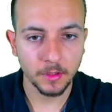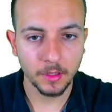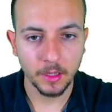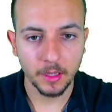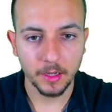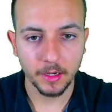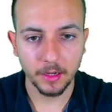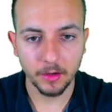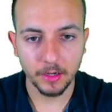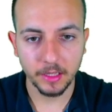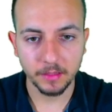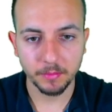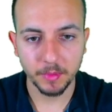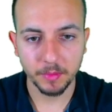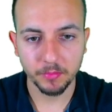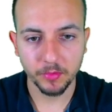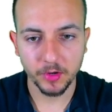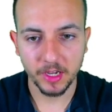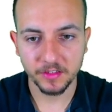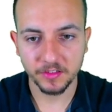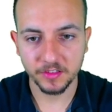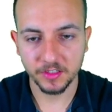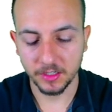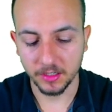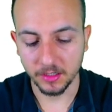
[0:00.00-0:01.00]
Now let me
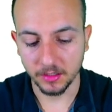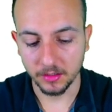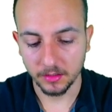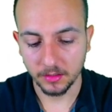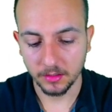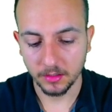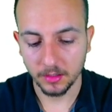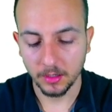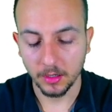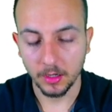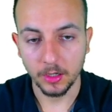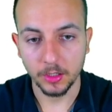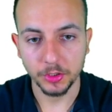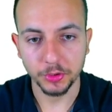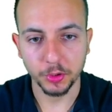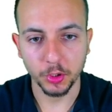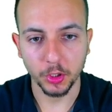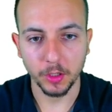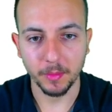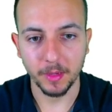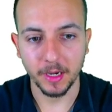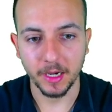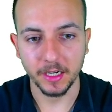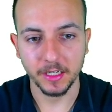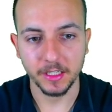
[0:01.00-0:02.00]
press here
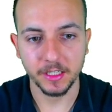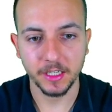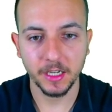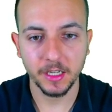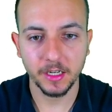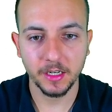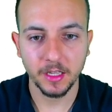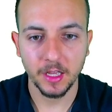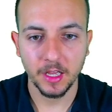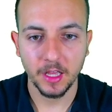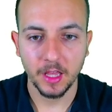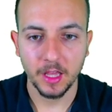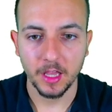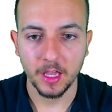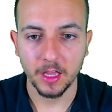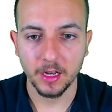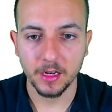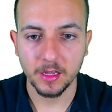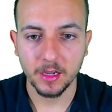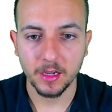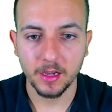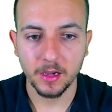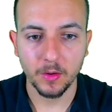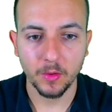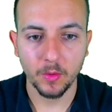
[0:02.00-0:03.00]
comma again. And
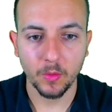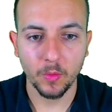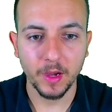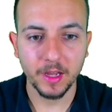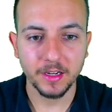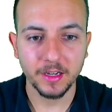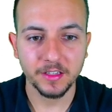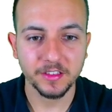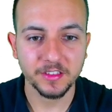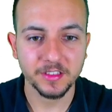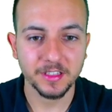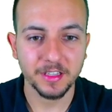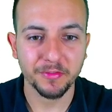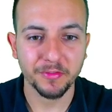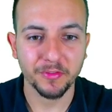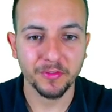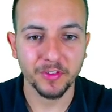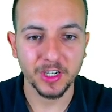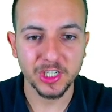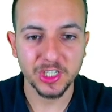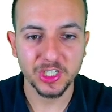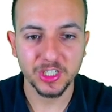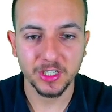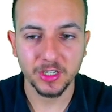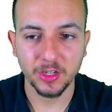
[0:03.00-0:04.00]
uh, what is the
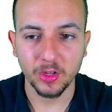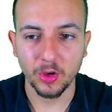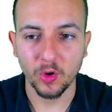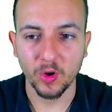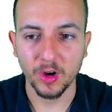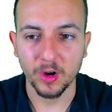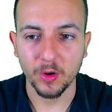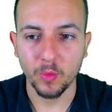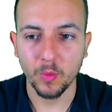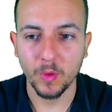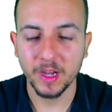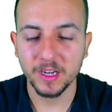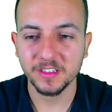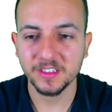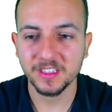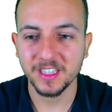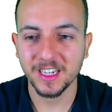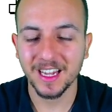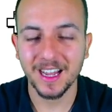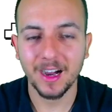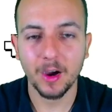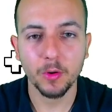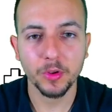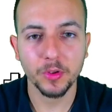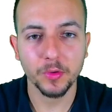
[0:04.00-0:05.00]
function or what is the
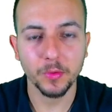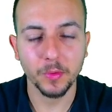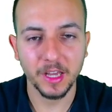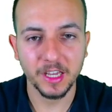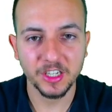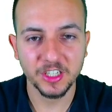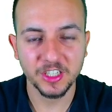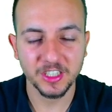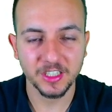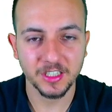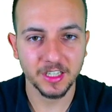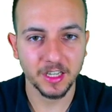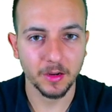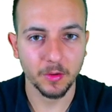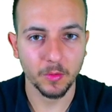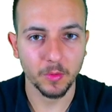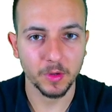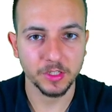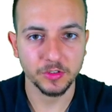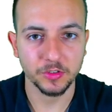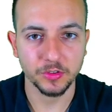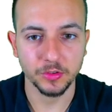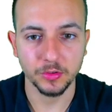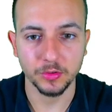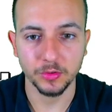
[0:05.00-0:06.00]
calculation that I
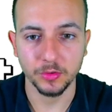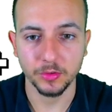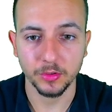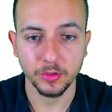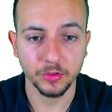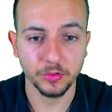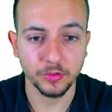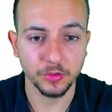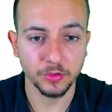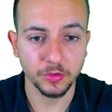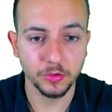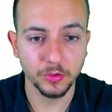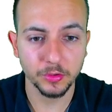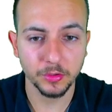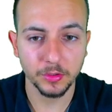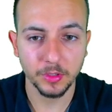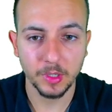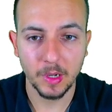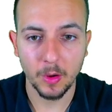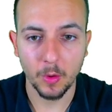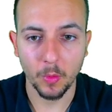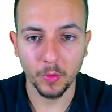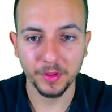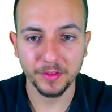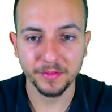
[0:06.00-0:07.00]
want to, to do
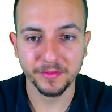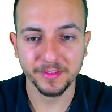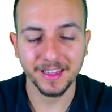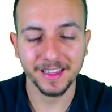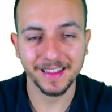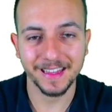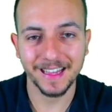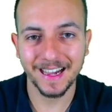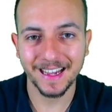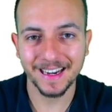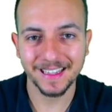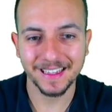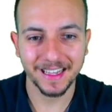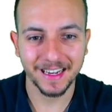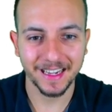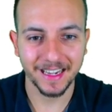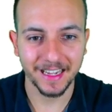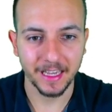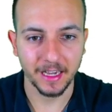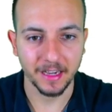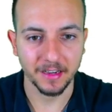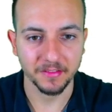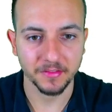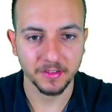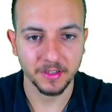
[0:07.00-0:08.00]
with the data that I
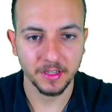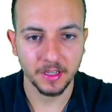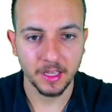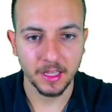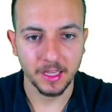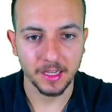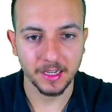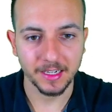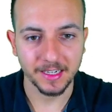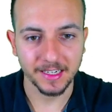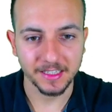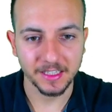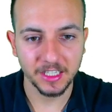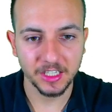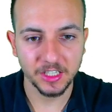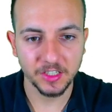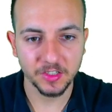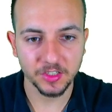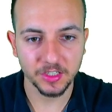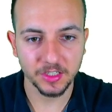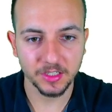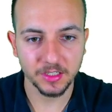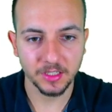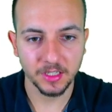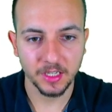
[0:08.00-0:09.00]
have? An
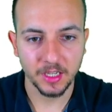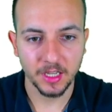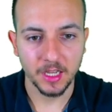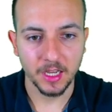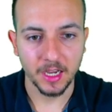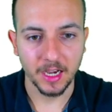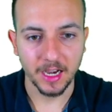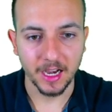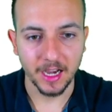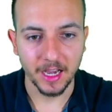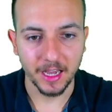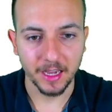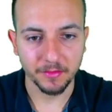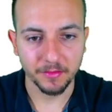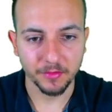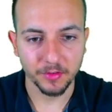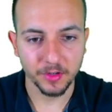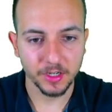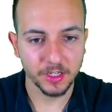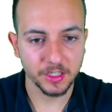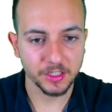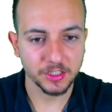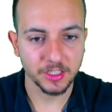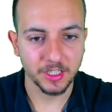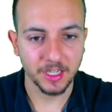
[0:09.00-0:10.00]
addition, an
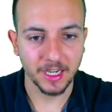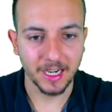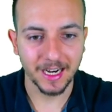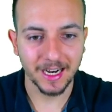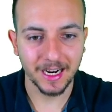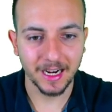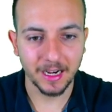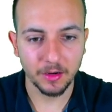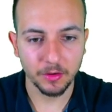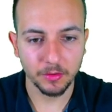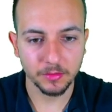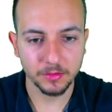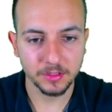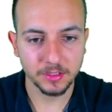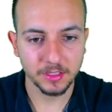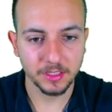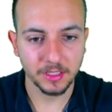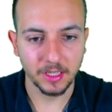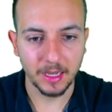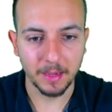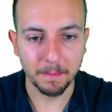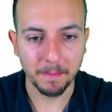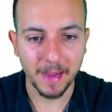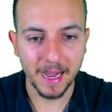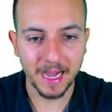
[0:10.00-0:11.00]
average, a count,
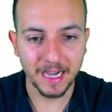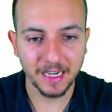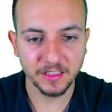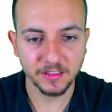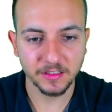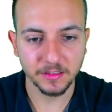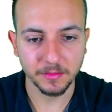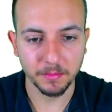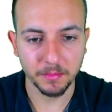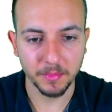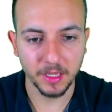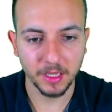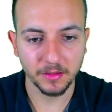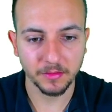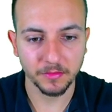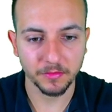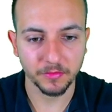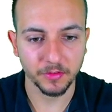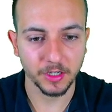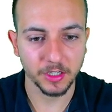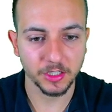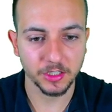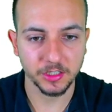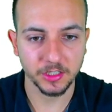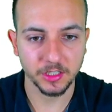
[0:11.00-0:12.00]
a max, min
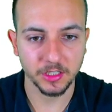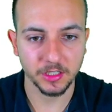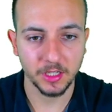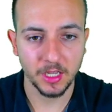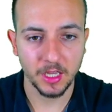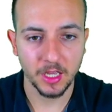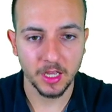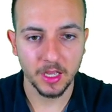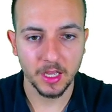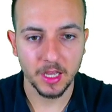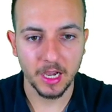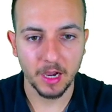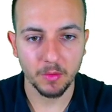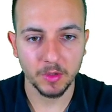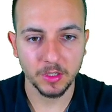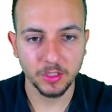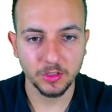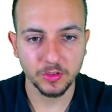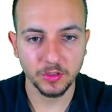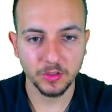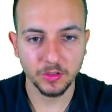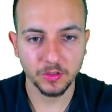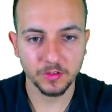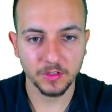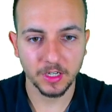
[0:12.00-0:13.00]
function. I want to
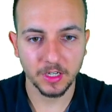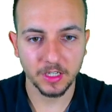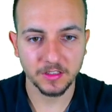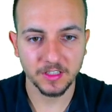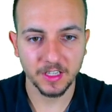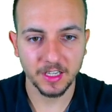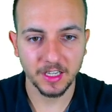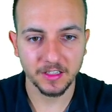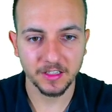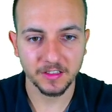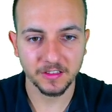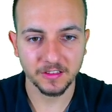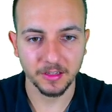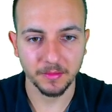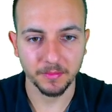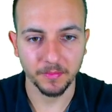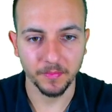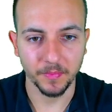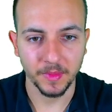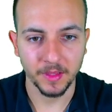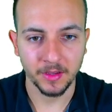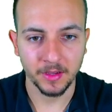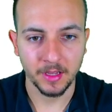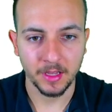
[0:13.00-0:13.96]
use, let's say, a sum.